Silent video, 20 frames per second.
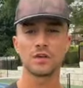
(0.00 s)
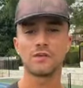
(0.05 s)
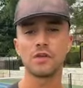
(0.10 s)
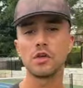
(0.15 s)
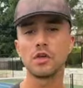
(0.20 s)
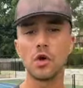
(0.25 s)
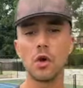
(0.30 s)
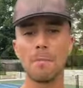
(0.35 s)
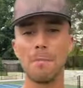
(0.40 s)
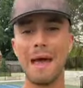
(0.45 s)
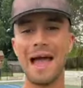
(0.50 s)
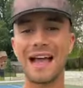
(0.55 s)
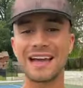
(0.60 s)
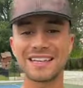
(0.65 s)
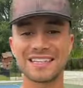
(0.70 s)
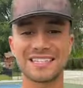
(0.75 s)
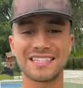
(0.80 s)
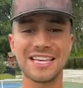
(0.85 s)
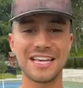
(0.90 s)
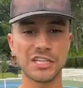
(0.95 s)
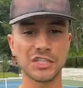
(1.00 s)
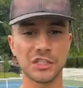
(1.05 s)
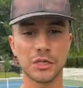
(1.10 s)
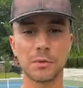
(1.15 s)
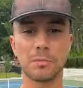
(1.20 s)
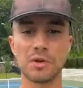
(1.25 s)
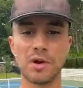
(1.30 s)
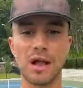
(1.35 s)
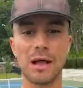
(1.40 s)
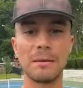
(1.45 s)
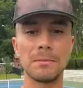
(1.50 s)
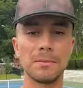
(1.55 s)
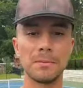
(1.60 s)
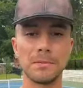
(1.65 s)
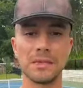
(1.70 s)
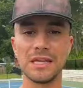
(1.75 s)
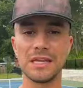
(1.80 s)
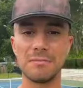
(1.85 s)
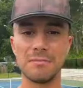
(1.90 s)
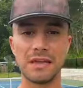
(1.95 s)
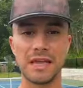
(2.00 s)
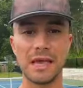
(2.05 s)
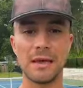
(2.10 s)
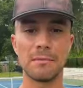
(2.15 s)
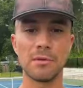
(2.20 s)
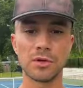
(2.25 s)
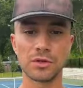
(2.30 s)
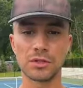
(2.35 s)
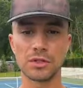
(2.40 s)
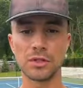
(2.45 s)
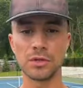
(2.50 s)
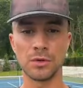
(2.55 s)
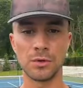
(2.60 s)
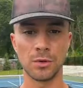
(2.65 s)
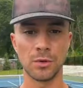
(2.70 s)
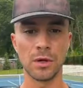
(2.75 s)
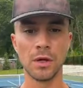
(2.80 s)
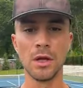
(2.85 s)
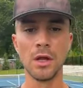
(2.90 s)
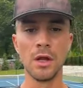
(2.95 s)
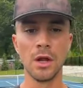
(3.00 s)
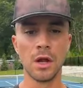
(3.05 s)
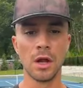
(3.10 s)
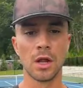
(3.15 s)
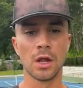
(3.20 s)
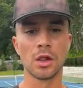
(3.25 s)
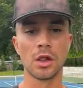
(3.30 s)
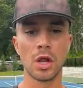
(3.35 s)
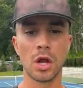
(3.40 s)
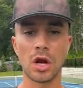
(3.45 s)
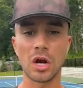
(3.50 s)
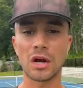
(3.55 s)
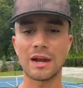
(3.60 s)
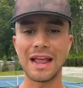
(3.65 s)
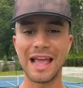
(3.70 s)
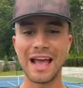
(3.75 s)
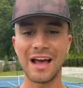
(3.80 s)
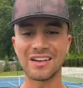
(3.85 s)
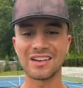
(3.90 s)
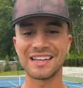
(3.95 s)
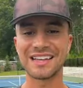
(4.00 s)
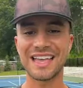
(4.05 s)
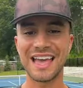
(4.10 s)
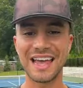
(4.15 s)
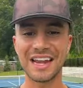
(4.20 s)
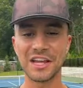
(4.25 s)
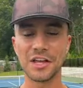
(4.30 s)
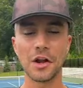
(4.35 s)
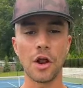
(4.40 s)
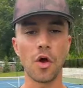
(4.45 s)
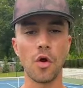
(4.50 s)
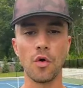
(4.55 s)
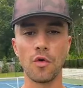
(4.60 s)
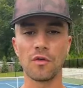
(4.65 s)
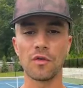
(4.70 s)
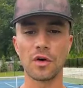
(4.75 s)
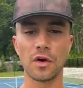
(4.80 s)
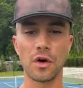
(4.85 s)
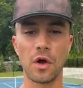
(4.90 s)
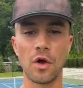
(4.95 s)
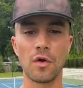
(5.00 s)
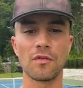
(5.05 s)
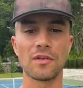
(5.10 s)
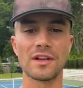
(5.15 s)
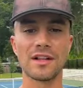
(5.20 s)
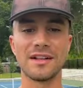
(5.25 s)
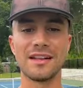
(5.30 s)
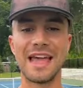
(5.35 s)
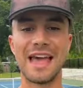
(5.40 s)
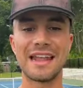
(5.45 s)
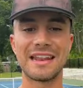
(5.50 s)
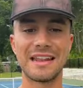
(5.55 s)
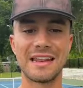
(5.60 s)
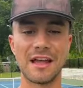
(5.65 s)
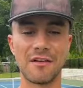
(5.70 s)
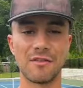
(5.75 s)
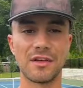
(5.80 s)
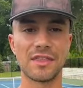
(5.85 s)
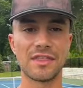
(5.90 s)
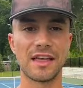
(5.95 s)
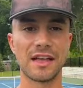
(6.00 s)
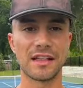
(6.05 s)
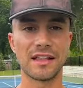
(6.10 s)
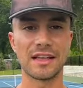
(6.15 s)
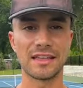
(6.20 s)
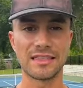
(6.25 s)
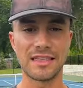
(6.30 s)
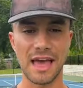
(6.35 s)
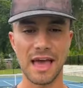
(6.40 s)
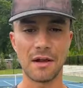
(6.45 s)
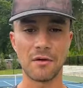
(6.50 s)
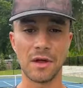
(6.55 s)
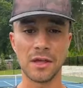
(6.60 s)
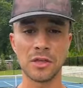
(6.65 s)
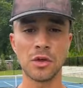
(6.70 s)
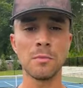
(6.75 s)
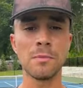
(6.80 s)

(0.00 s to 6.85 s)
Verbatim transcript: So if you do a pack of six, you'll probably be able to learn how to get it over over to net and everything like that, right?